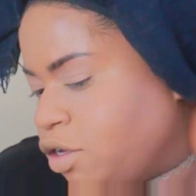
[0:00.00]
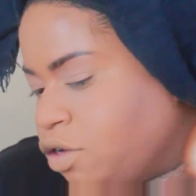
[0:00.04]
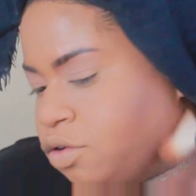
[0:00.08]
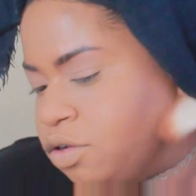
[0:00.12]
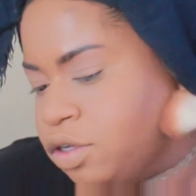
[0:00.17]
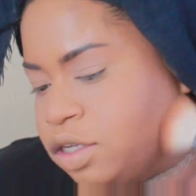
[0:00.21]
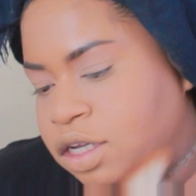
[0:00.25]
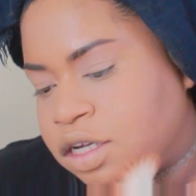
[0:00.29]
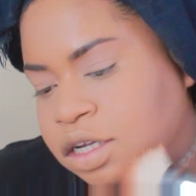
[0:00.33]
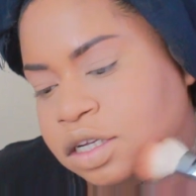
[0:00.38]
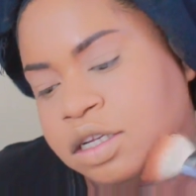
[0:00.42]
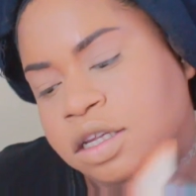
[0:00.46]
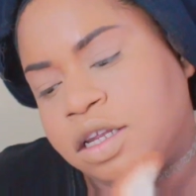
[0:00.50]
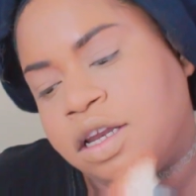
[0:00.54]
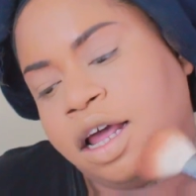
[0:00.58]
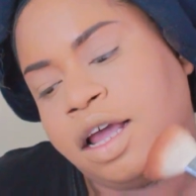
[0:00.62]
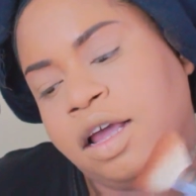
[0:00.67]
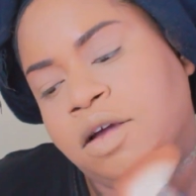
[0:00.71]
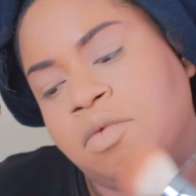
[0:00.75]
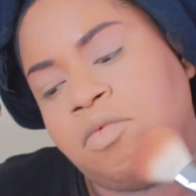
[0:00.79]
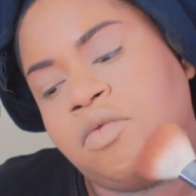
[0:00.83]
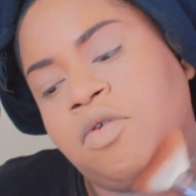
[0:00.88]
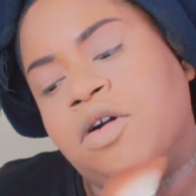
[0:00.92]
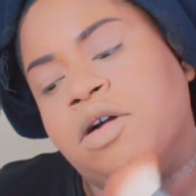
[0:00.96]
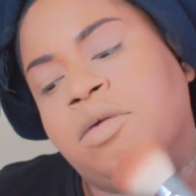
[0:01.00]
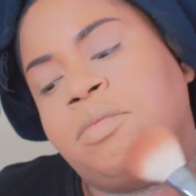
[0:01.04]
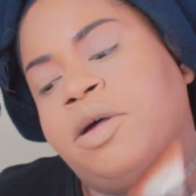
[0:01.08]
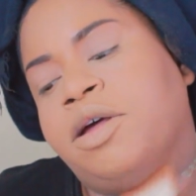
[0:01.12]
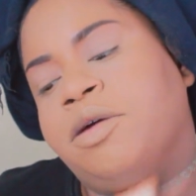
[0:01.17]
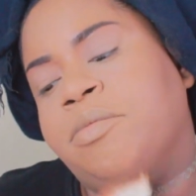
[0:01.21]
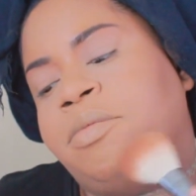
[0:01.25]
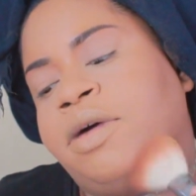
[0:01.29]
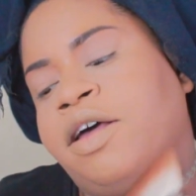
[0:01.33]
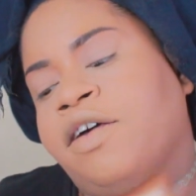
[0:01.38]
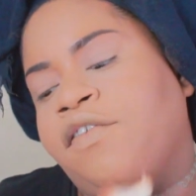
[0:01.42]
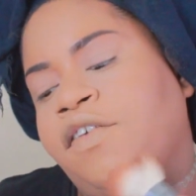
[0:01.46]
use this to like warm
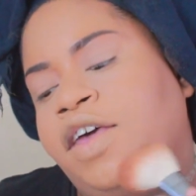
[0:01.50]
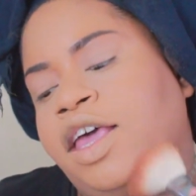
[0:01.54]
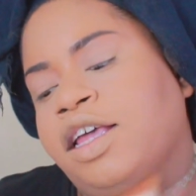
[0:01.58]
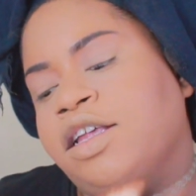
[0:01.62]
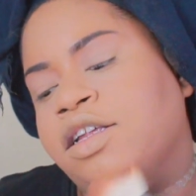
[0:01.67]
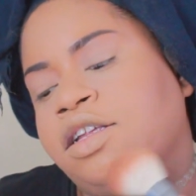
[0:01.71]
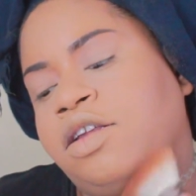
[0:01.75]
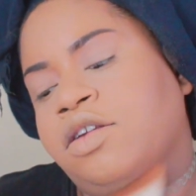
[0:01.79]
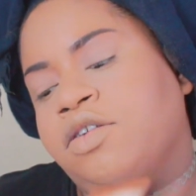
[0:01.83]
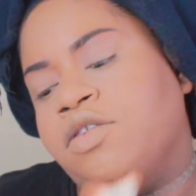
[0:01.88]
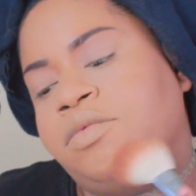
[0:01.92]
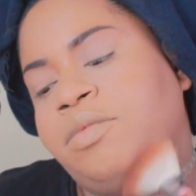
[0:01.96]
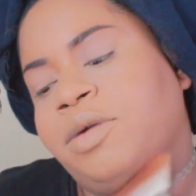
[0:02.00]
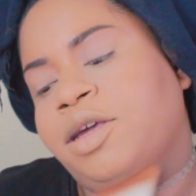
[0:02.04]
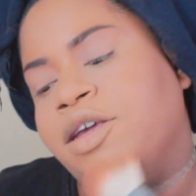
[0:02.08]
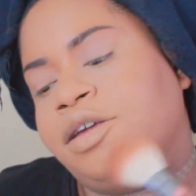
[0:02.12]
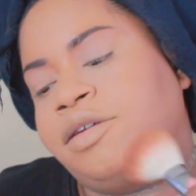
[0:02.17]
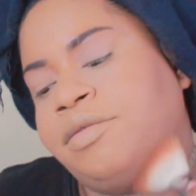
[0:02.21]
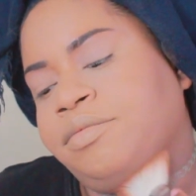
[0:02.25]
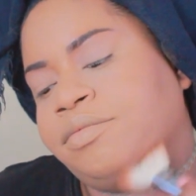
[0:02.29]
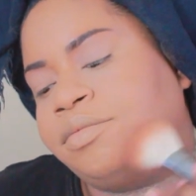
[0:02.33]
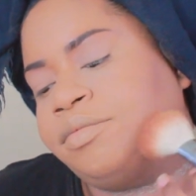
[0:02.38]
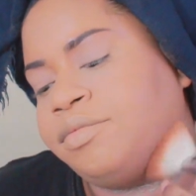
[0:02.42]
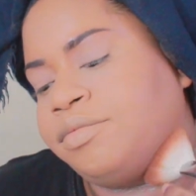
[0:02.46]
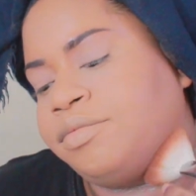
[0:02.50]
up my face a little bit,